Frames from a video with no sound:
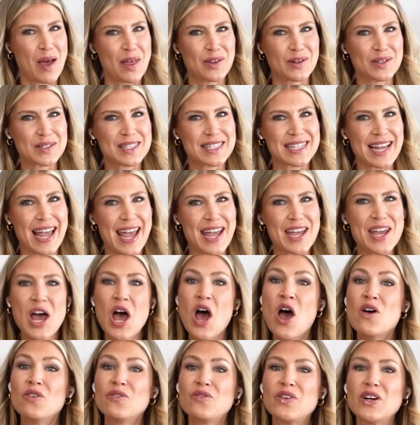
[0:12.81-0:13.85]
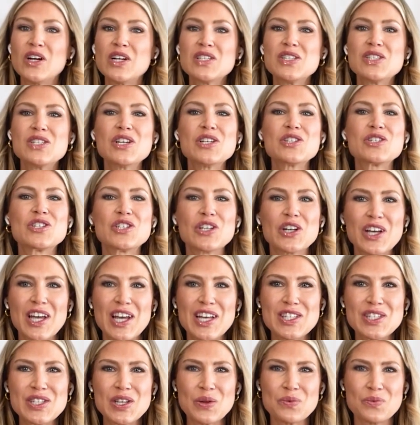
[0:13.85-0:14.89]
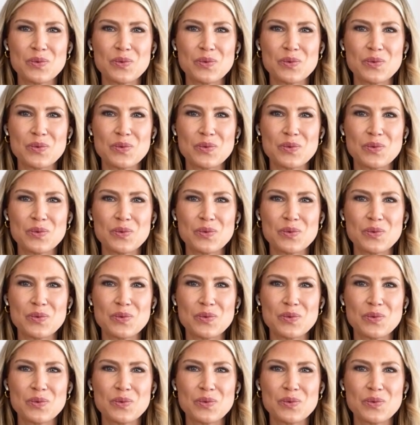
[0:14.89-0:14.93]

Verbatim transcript: Mother's Day. First, Jergens